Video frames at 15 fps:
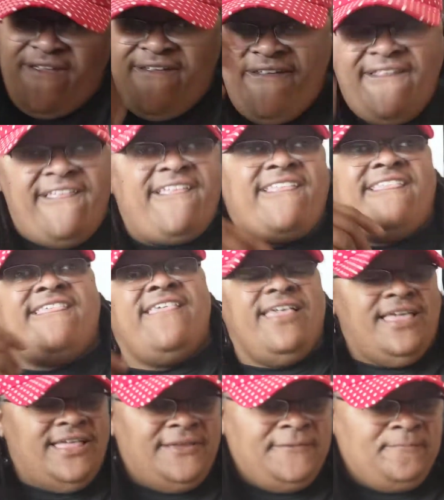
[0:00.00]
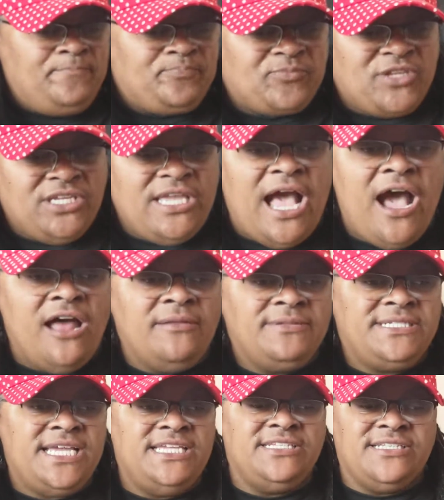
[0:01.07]
Y'all, let
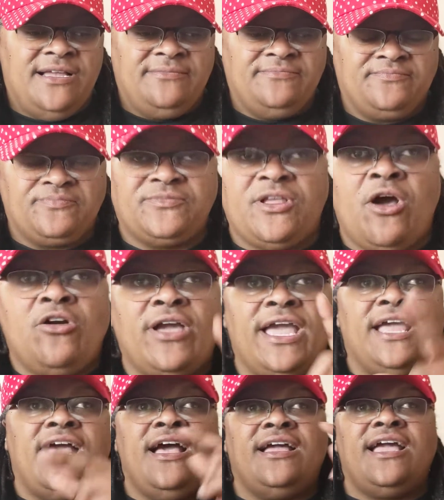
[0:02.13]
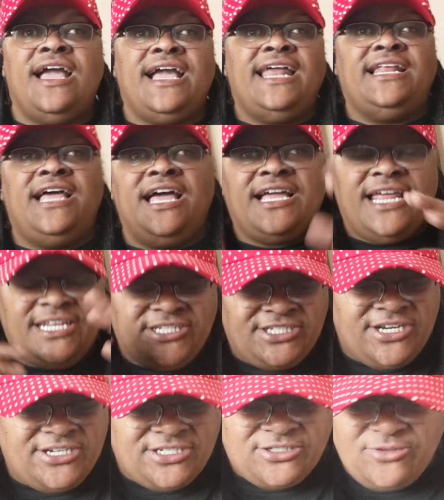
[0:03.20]
me tell you something. Okay, I gotta
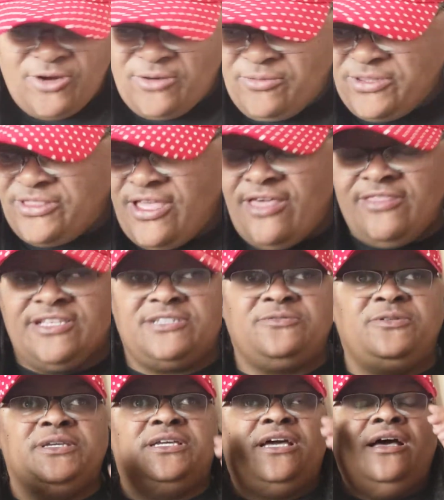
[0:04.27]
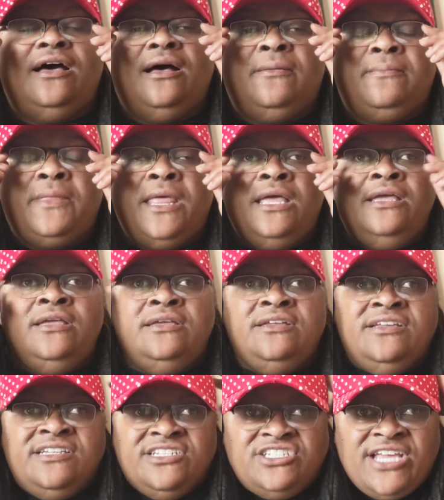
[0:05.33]
share a story with y'all this week.
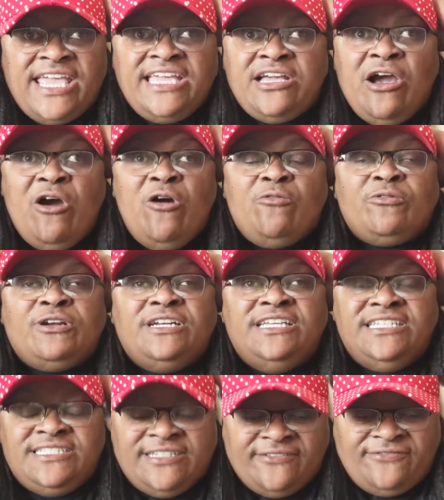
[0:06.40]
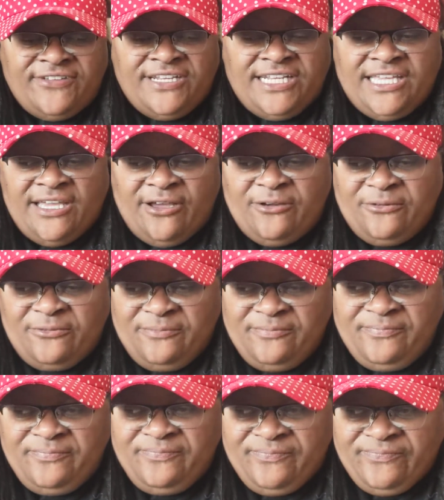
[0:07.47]
J. Cole released a video
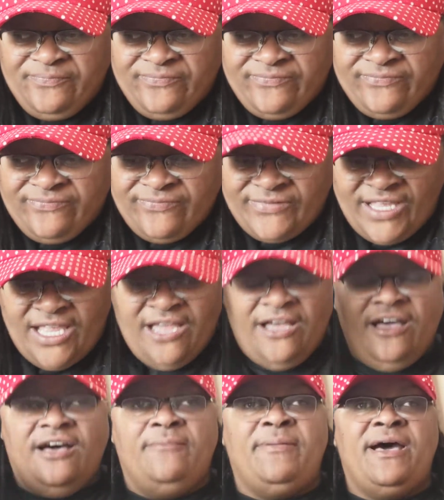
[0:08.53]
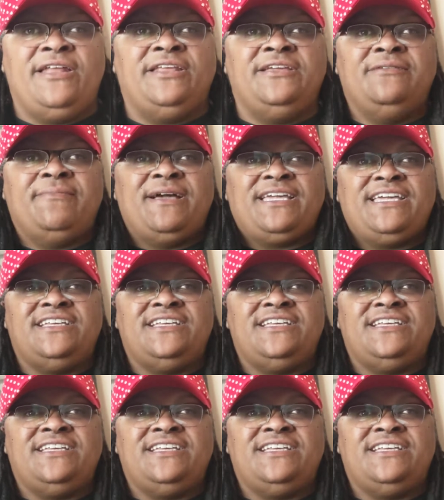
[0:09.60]
about him. I